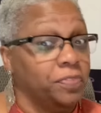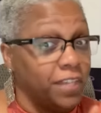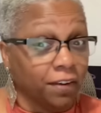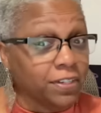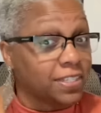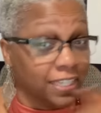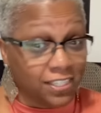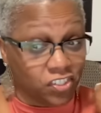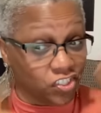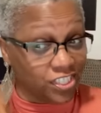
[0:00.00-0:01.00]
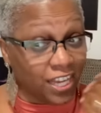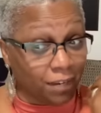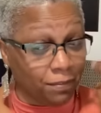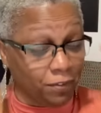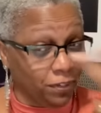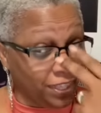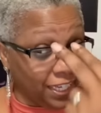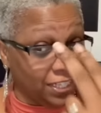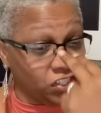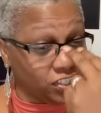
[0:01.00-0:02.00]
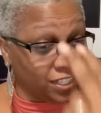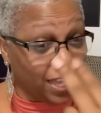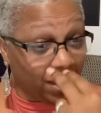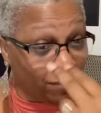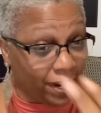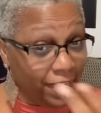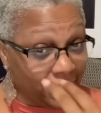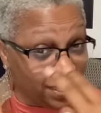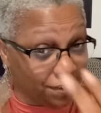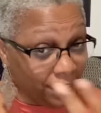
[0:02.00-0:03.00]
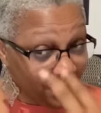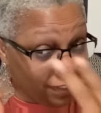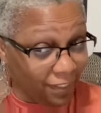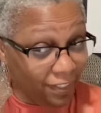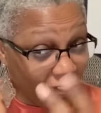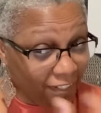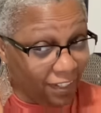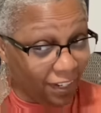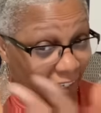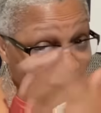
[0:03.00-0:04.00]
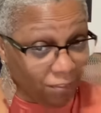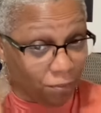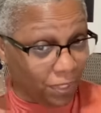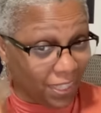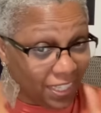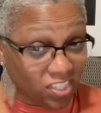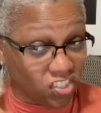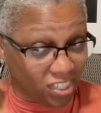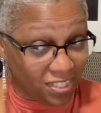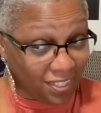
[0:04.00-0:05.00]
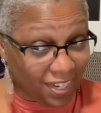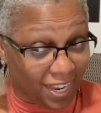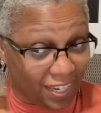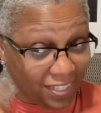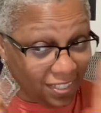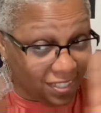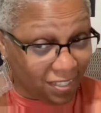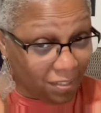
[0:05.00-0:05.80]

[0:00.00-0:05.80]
Terry's thinking just like me. We thinking just alike right here, Terry. We thinking just alike. This